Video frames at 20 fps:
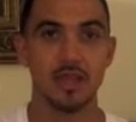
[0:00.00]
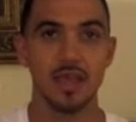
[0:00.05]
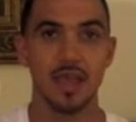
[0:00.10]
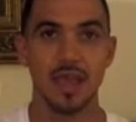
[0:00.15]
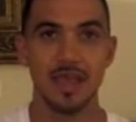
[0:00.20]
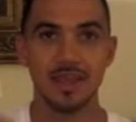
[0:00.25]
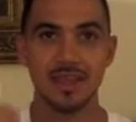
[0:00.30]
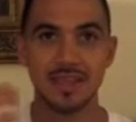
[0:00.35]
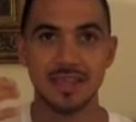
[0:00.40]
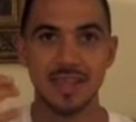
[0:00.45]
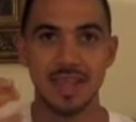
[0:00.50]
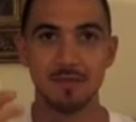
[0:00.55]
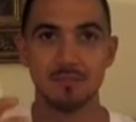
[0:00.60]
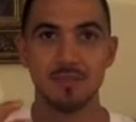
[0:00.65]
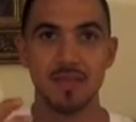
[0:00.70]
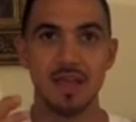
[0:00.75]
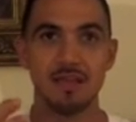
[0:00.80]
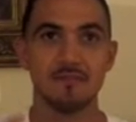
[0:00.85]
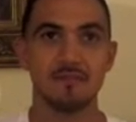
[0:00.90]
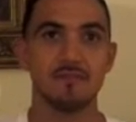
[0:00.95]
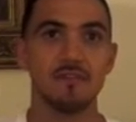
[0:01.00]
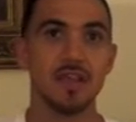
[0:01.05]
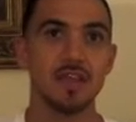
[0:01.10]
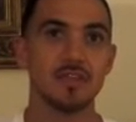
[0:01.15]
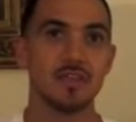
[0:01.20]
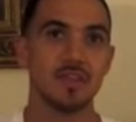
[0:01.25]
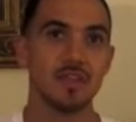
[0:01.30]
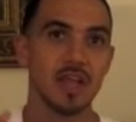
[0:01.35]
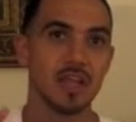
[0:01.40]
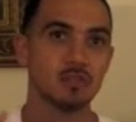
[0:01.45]
And he kept that
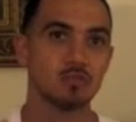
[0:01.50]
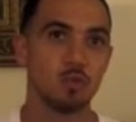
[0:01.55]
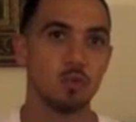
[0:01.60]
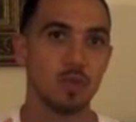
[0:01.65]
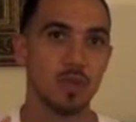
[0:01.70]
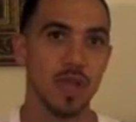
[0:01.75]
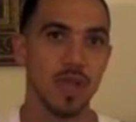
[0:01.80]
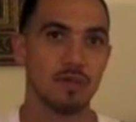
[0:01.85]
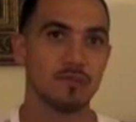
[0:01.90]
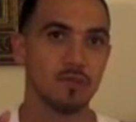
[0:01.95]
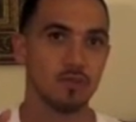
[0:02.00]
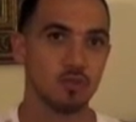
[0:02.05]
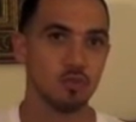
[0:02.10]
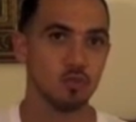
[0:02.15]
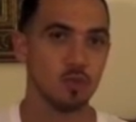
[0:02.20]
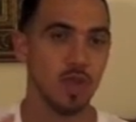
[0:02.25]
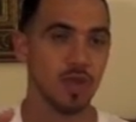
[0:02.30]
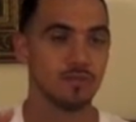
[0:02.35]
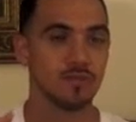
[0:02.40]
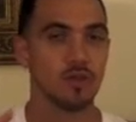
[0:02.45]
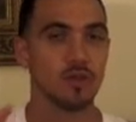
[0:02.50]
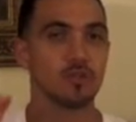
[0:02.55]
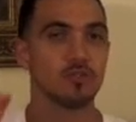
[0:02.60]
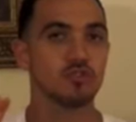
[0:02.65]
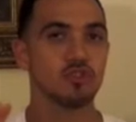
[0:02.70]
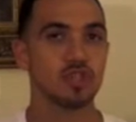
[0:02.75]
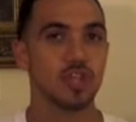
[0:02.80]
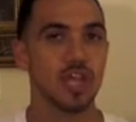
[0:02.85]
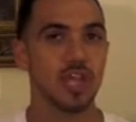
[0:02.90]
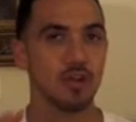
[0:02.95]
faith, and that's what we have to do. We have to
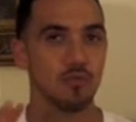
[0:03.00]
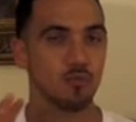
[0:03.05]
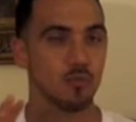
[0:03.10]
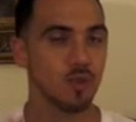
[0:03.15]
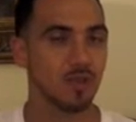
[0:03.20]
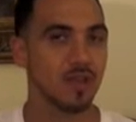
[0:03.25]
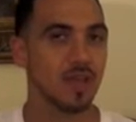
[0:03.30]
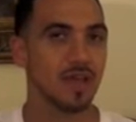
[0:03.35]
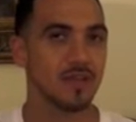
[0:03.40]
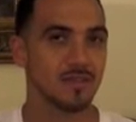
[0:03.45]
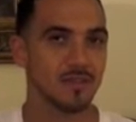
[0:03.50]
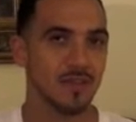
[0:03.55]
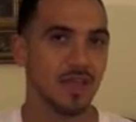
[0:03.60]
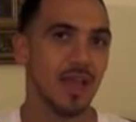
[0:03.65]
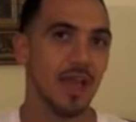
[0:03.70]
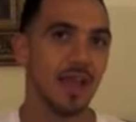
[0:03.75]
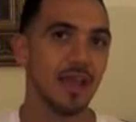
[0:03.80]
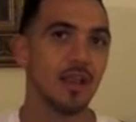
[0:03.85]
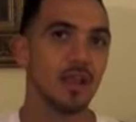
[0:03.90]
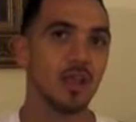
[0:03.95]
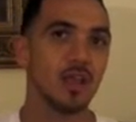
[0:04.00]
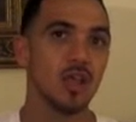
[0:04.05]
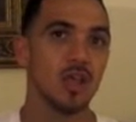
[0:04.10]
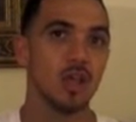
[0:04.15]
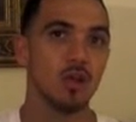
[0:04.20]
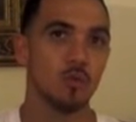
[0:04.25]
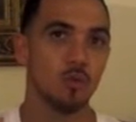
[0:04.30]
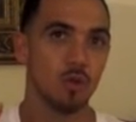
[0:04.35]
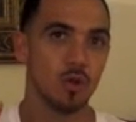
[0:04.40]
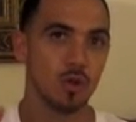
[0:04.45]
understand and realize that
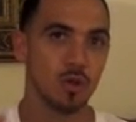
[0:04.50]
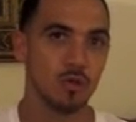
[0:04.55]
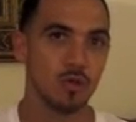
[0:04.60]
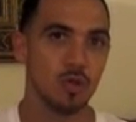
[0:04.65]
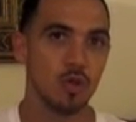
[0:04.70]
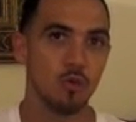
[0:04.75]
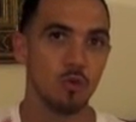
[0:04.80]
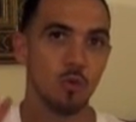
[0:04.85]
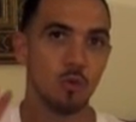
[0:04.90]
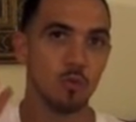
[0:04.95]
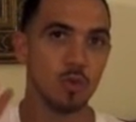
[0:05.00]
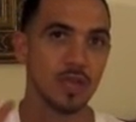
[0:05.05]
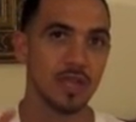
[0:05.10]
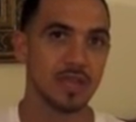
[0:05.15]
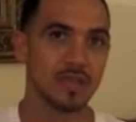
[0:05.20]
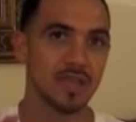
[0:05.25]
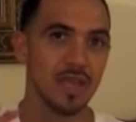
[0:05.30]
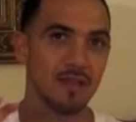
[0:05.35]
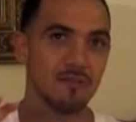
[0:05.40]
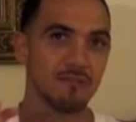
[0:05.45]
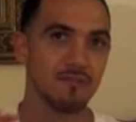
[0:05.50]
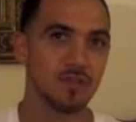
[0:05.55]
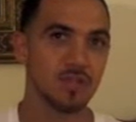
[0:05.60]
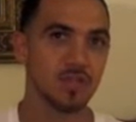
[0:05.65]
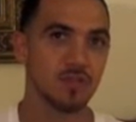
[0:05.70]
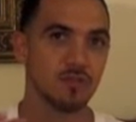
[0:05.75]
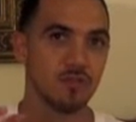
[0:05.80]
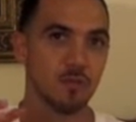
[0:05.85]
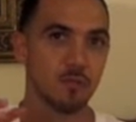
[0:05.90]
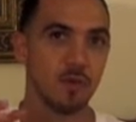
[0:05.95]
when we get that
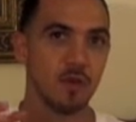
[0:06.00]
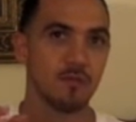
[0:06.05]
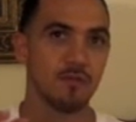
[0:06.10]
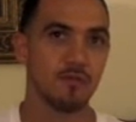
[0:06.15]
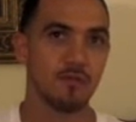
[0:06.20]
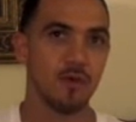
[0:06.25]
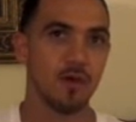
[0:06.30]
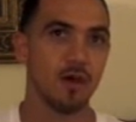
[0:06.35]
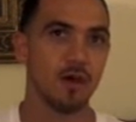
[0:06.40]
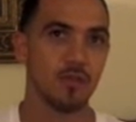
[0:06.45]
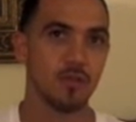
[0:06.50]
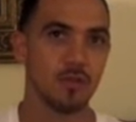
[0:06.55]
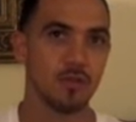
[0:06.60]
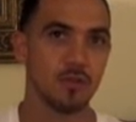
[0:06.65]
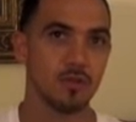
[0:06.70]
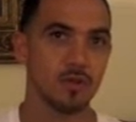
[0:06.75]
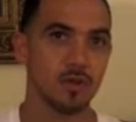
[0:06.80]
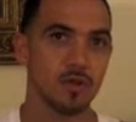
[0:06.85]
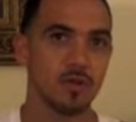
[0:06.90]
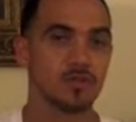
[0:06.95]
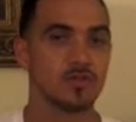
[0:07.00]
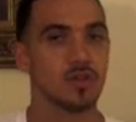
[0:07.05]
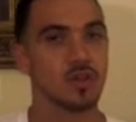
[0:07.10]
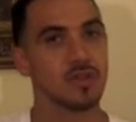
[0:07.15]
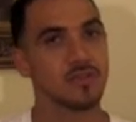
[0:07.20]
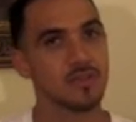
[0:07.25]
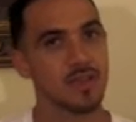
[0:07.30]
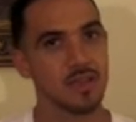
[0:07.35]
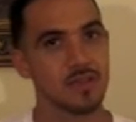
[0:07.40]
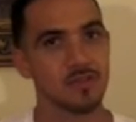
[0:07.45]
vision from our Father, it's going
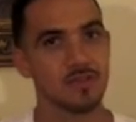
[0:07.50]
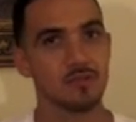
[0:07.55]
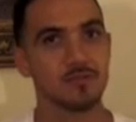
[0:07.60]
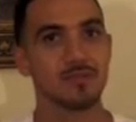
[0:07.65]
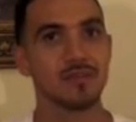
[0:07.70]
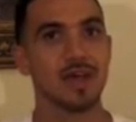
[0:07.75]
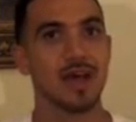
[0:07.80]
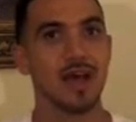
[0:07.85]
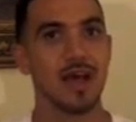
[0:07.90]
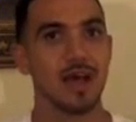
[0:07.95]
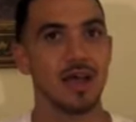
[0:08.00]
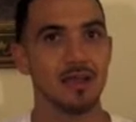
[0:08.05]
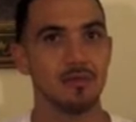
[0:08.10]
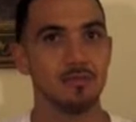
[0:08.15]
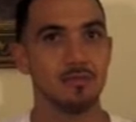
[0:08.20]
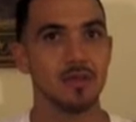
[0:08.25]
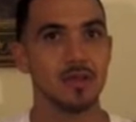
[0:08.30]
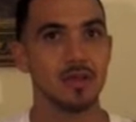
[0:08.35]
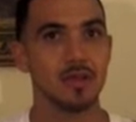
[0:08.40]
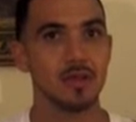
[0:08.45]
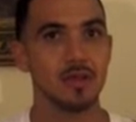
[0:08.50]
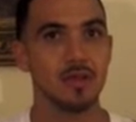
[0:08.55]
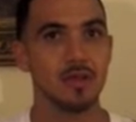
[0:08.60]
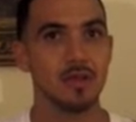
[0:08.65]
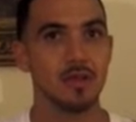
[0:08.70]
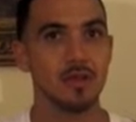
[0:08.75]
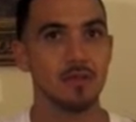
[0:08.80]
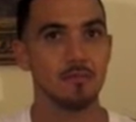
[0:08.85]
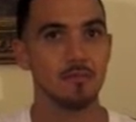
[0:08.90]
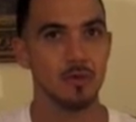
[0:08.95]
to take some time,
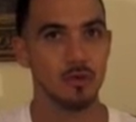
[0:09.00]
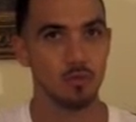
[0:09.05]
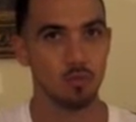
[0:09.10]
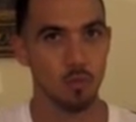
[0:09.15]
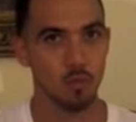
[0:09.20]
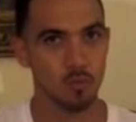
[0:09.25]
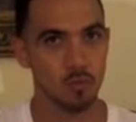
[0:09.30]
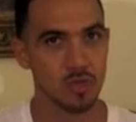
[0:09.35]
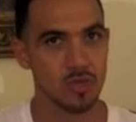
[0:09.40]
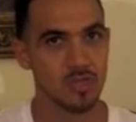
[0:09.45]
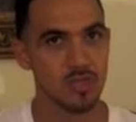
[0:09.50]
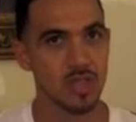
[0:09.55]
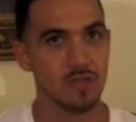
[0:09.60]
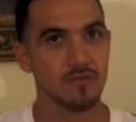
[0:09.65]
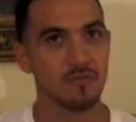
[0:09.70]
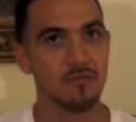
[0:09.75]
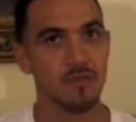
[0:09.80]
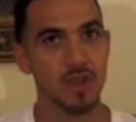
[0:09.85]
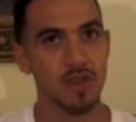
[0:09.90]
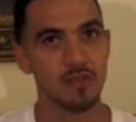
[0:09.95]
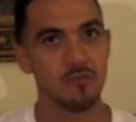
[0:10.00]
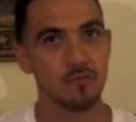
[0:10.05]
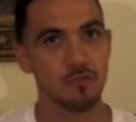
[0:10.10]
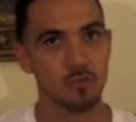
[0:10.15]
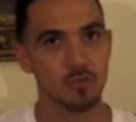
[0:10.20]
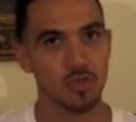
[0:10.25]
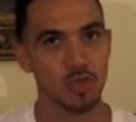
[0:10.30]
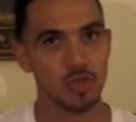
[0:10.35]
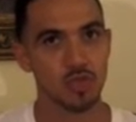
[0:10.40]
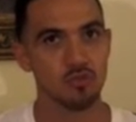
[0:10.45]
but when we stay faithful
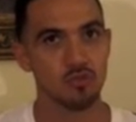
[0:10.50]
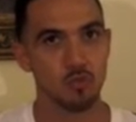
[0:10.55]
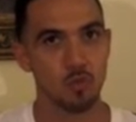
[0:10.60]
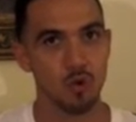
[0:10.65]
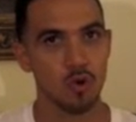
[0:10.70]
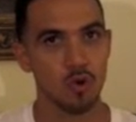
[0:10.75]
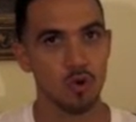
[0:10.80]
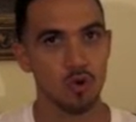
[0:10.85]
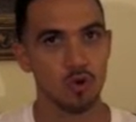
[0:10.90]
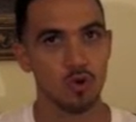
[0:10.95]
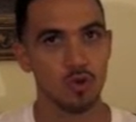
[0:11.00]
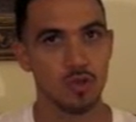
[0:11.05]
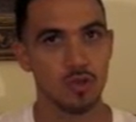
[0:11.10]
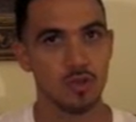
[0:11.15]
to His Word,